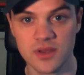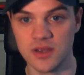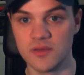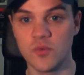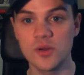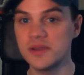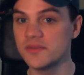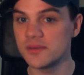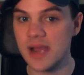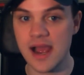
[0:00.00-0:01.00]
it won't
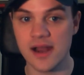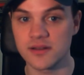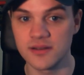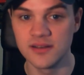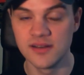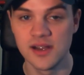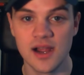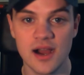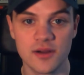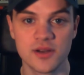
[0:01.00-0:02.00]
even matter
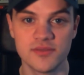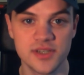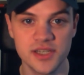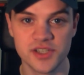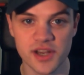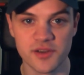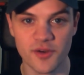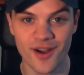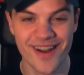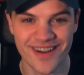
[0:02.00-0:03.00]
how good of a DJ you
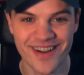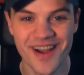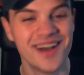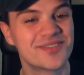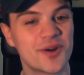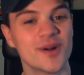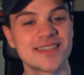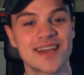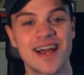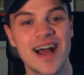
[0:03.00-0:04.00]
are. Of
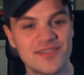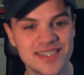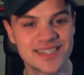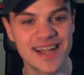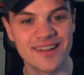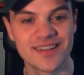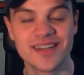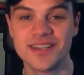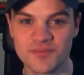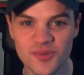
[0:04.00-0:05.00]
course, having talent
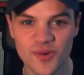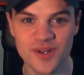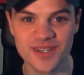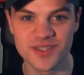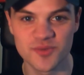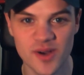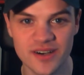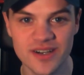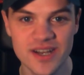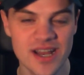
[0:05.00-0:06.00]
is important as
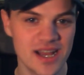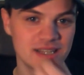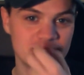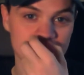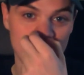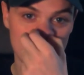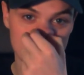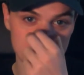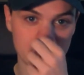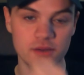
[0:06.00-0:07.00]
well. It's
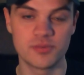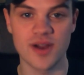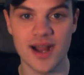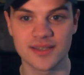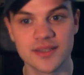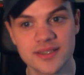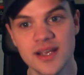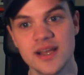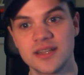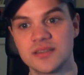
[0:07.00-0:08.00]
important that you practice.
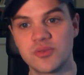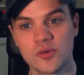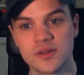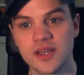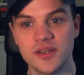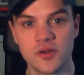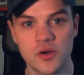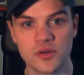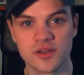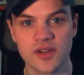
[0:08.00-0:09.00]
It's important that you
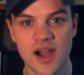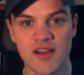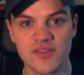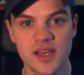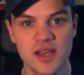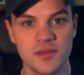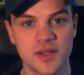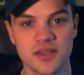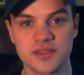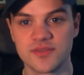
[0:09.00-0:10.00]
hone your craft.
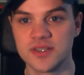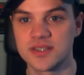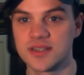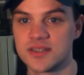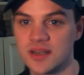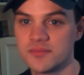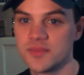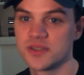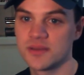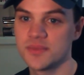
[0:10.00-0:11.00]
Because, for instance,
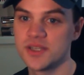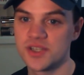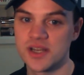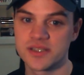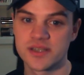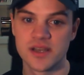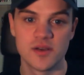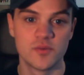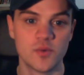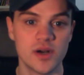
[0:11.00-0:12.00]
some DJs
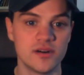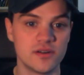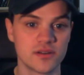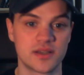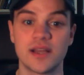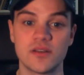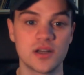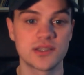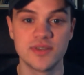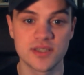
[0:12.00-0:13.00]
will get
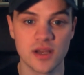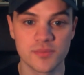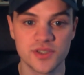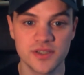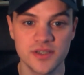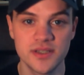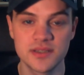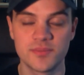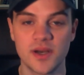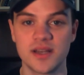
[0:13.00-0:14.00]
lots of these
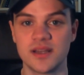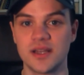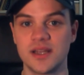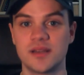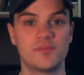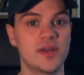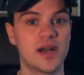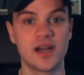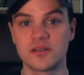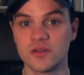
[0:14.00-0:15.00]
opportunities, but
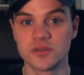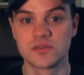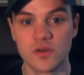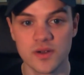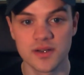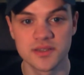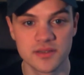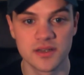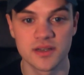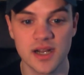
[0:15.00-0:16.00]
behind closed doors,
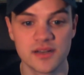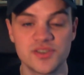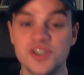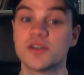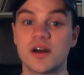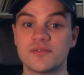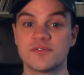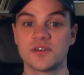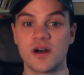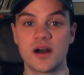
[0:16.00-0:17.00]
they're kind of shit on
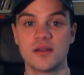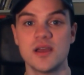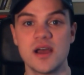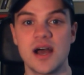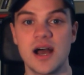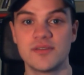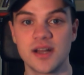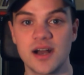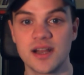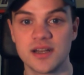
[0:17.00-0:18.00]
for not having
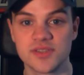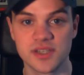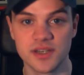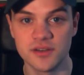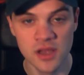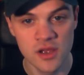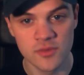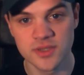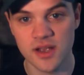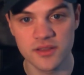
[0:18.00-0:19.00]
high enough skill.
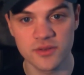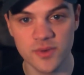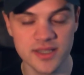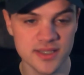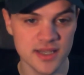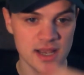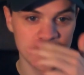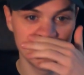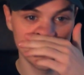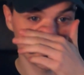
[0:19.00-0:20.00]
Whereas other ones,
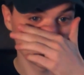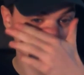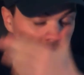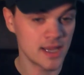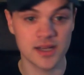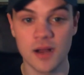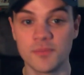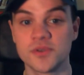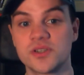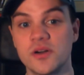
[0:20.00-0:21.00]
they'll play a
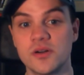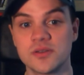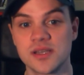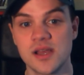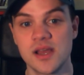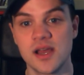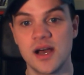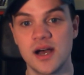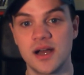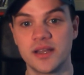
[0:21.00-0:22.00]
couple shows
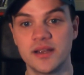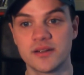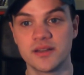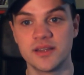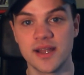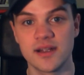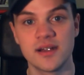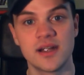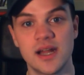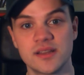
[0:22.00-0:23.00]
here and
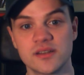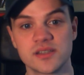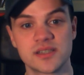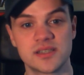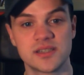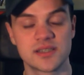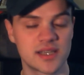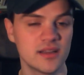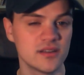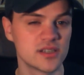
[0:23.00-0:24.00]
there, and their
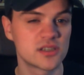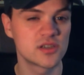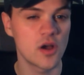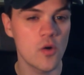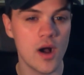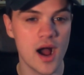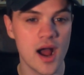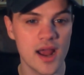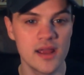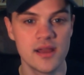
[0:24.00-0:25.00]
skill is so
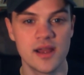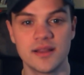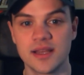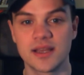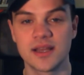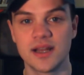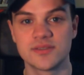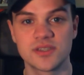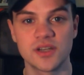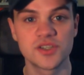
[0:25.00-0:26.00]
high, and they can have
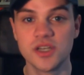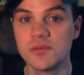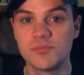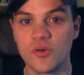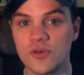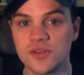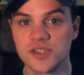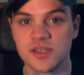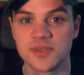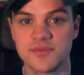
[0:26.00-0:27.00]
such good pull in
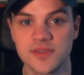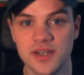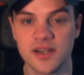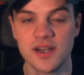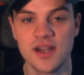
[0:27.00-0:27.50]
terms of the